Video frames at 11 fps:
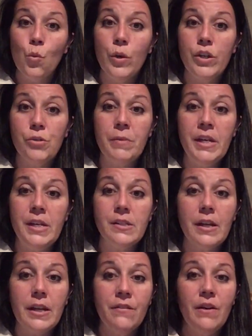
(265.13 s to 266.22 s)
which means,
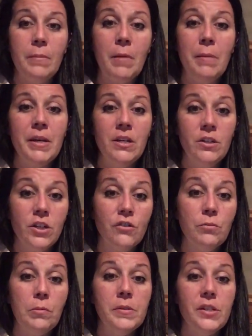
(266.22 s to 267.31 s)
like, if I might be in an
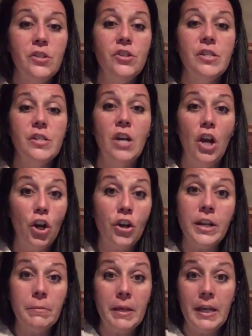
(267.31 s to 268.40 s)
uncomfortable position that's not
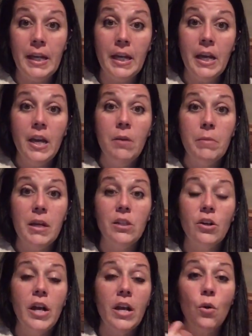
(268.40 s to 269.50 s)
hurting me, but I
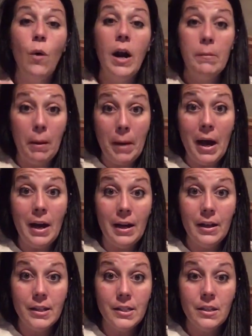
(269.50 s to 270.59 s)
learned how to quiet my
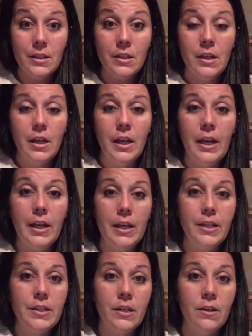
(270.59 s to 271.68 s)
mind,
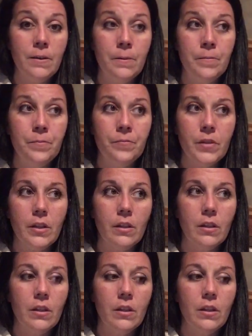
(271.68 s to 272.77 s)
and, um...
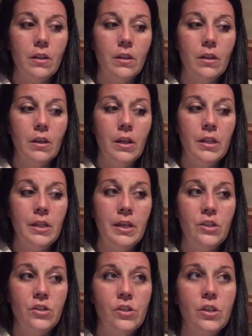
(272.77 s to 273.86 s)
and then
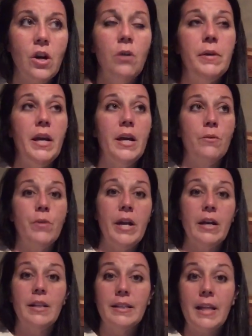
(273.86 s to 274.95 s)
it just taught me how to
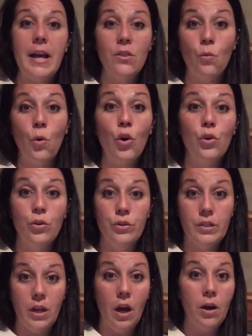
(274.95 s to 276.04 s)
react like that in the world,
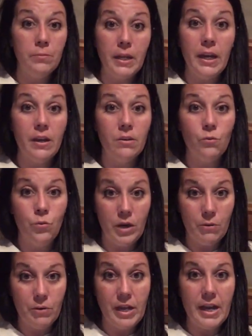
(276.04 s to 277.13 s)
to calm down when I
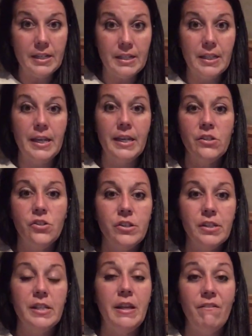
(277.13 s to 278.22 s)
react to things. Just
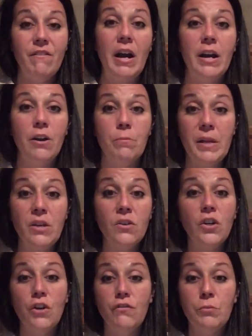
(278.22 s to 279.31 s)
sit in that fire. Be
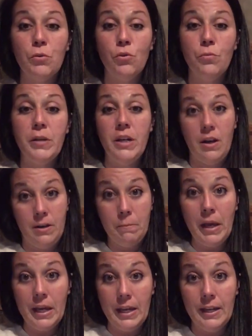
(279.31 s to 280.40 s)
uncomfortable, but not in
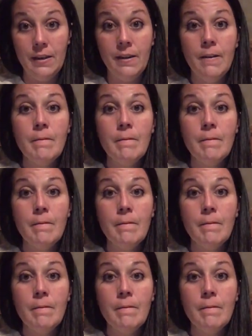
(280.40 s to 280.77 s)
pain.